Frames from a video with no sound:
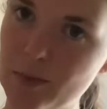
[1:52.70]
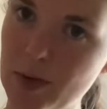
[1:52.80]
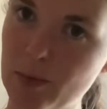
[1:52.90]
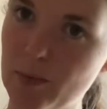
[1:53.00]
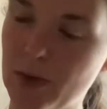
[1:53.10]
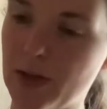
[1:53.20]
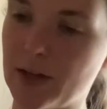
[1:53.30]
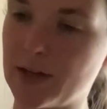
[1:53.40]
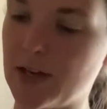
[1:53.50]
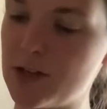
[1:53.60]
maybe, but
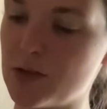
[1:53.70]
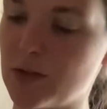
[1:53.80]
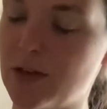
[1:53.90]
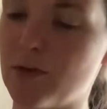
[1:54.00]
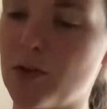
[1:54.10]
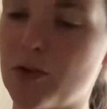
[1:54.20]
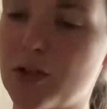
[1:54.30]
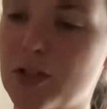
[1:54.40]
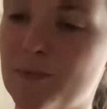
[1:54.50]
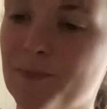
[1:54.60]
like an actual navel orange,